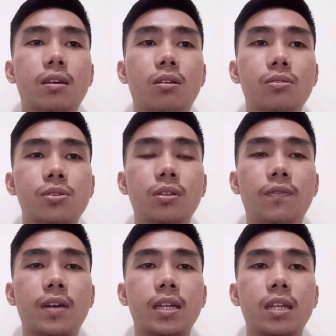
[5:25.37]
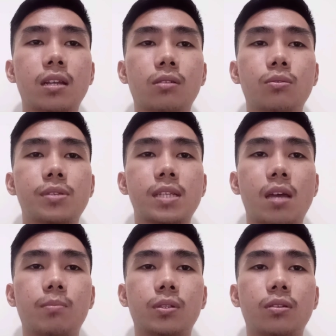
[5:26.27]
also define and include
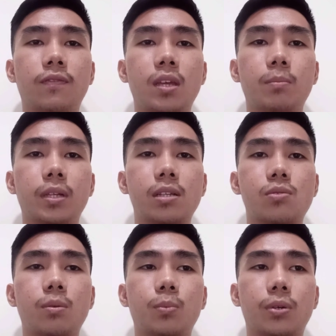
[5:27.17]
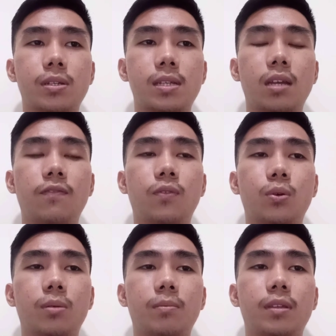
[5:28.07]
samples of templates, reports, and
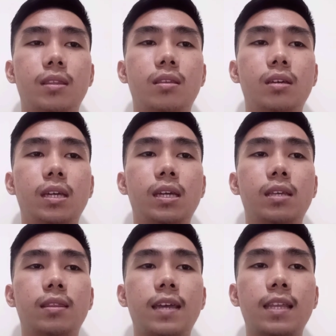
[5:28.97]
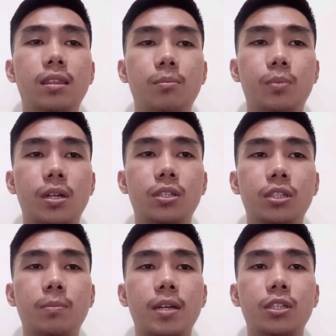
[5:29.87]
form that the
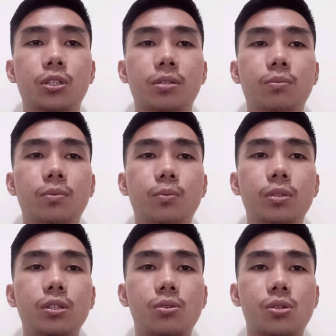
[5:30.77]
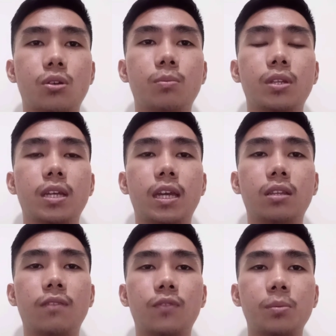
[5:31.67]
project manager will use to
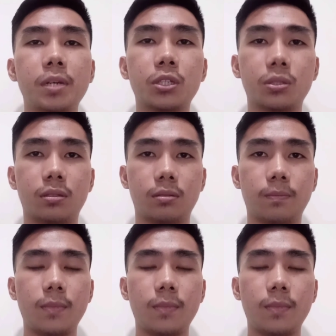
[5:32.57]
communicate information.